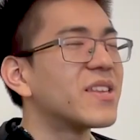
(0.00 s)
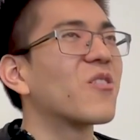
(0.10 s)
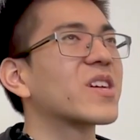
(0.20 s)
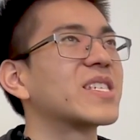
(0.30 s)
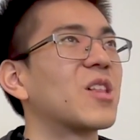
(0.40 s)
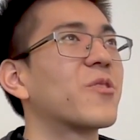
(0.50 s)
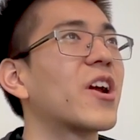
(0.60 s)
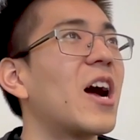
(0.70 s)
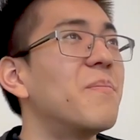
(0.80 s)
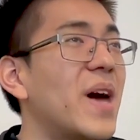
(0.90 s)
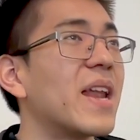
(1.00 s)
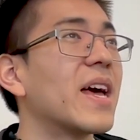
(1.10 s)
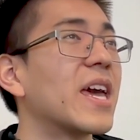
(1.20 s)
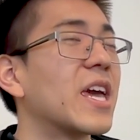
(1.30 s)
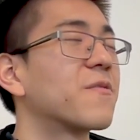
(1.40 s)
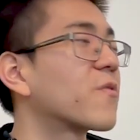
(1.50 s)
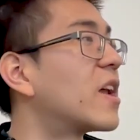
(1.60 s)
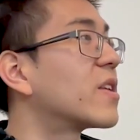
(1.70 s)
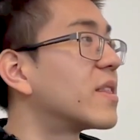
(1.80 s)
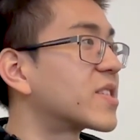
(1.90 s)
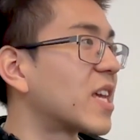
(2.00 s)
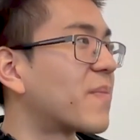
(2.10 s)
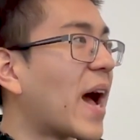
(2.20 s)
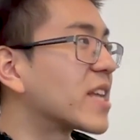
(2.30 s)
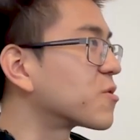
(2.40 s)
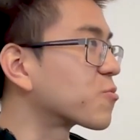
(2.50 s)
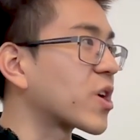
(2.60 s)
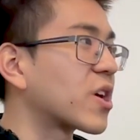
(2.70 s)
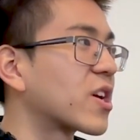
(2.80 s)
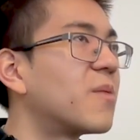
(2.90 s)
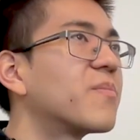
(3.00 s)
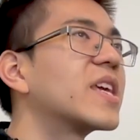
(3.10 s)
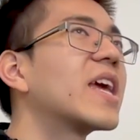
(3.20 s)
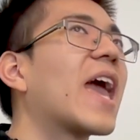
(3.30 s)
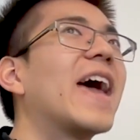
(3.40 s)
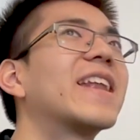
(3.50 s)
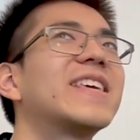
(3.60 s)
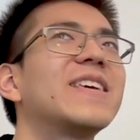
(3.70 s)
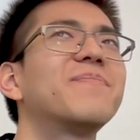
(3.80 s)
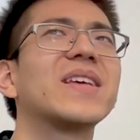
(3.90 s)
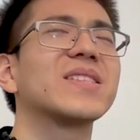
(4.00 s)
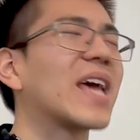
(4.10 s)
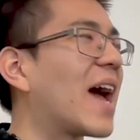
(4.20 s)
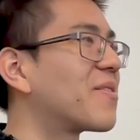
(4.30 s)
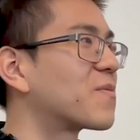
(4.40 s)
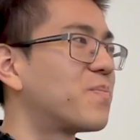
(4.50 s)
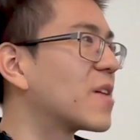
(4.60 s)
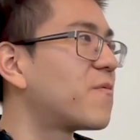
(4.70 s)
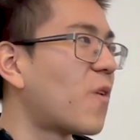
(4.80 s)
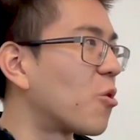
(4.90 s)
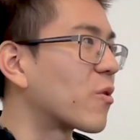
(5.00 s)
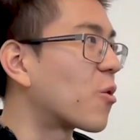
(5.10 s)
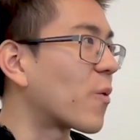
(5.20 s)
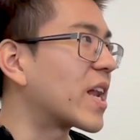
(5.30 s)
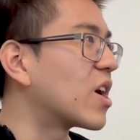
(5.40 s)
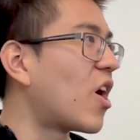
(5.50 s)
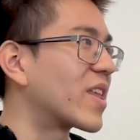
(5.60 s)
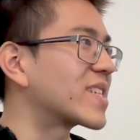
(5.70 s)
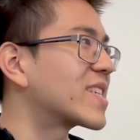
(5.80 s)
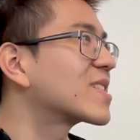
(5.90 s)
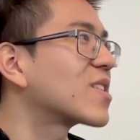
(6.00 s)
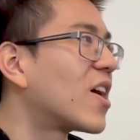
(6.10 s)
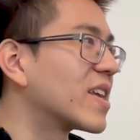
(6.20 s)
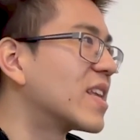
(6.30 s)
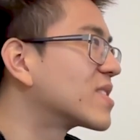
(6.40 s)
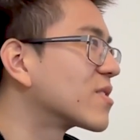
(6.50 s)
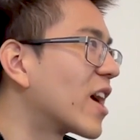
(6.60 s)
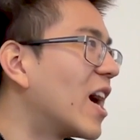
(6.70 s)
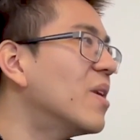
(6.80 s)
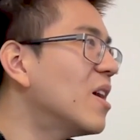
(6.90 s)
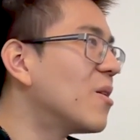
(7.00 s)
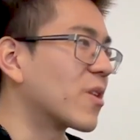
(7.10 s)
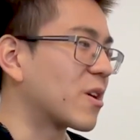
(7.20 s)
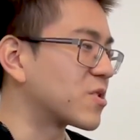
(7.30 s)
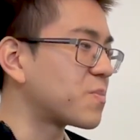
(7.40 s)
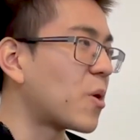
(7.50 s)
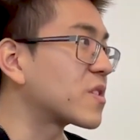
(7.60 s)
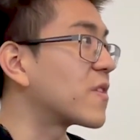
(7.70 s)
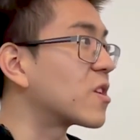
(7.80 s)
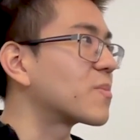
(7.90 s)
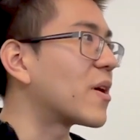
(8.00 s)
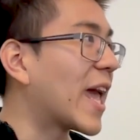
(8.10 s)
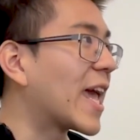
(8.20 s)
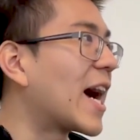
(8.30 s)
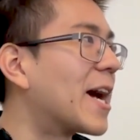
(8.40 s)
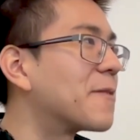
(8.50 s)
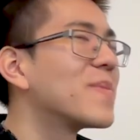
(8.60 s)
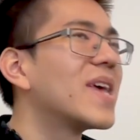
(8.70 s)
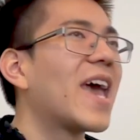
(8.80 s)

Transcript: Neo Accelerator, I met a friend in the same batch. He was working on a company, and he basically had this big following already on like TikTok and Instagram, where he was just posting videos about AI.